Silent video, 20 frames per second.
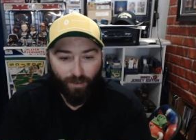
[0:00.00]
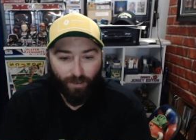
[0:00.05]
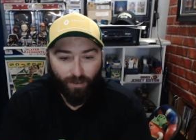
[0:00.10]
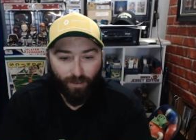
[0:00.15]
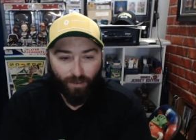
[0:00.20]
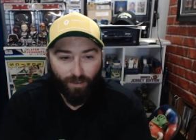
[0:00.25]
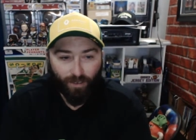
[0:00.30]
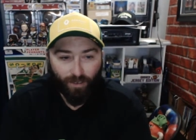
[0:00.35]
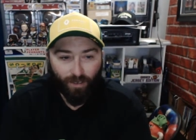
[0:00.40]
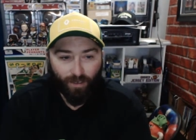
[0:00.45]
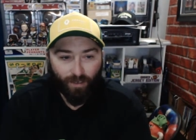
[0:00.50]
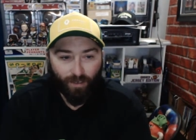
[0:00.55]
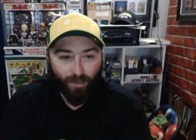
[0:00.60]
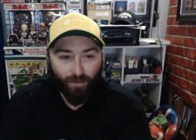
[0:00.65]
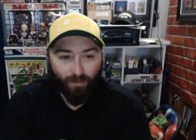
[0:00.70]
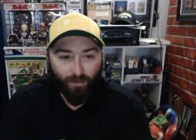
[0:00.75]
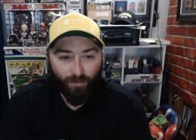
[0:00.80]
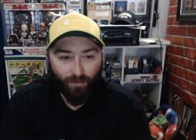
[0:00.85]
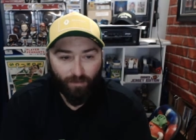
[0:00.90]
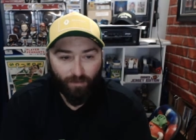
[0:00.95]

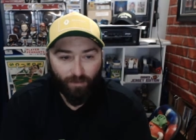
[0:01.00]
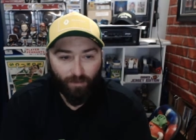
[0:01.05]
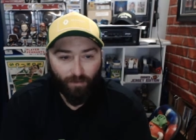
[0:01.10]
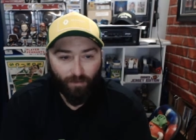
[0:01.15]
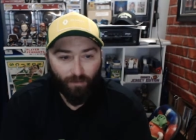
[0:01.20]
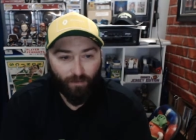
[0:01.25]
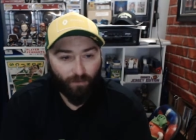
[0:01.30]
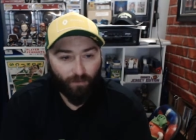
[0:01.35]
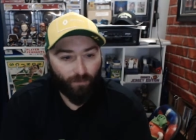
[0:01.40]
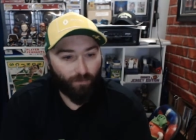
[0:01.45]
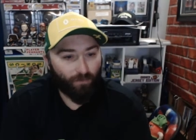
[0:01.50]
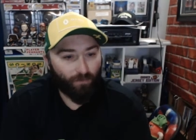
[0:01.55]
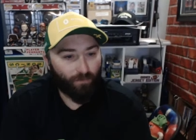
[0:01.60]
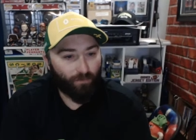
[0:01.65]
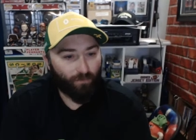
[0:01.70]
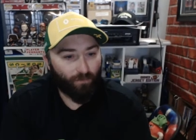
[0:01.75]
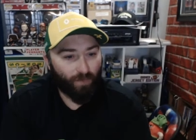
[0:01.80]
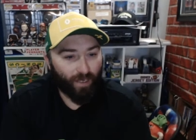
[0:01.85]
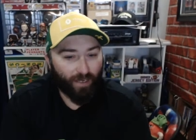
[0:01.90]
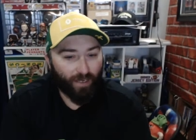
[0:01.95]
selling
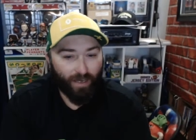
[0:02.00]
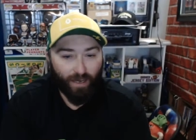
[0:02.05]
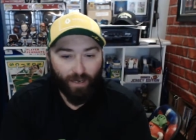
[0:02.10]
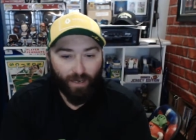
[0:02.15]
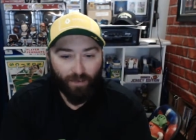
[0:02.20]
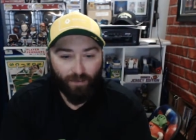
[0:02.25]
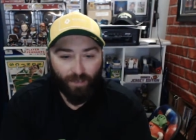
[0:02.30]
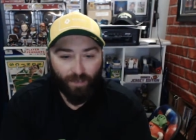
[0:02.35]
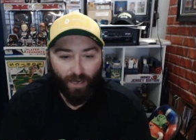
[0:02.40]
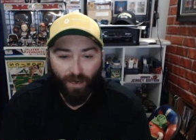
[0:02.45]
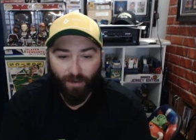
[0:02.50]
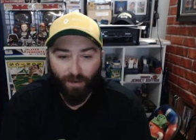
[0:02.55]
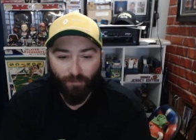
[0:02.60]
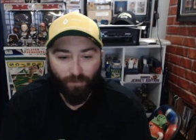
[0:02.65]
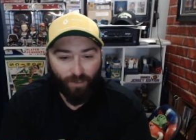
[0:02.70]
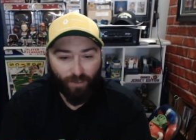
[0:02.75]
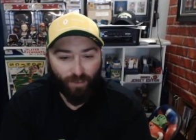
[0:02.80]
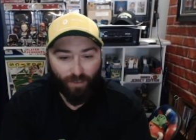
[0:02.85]
account up,